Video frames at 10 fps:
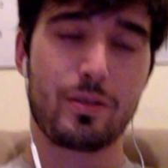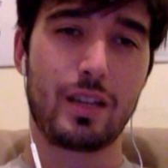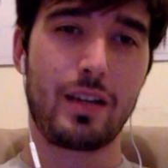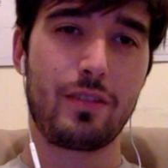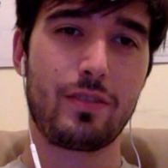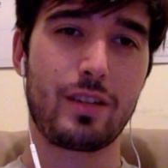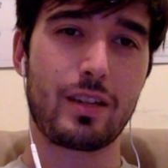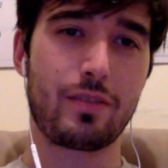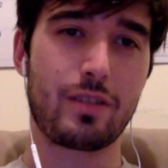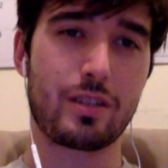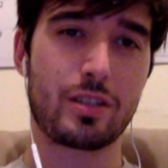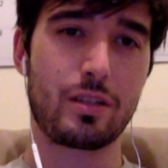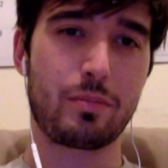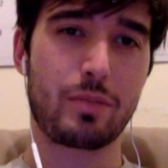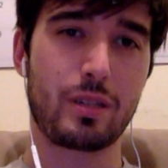have like a function
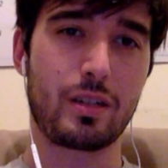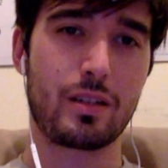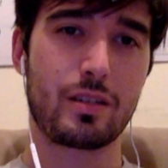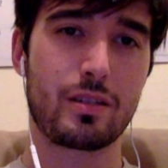up here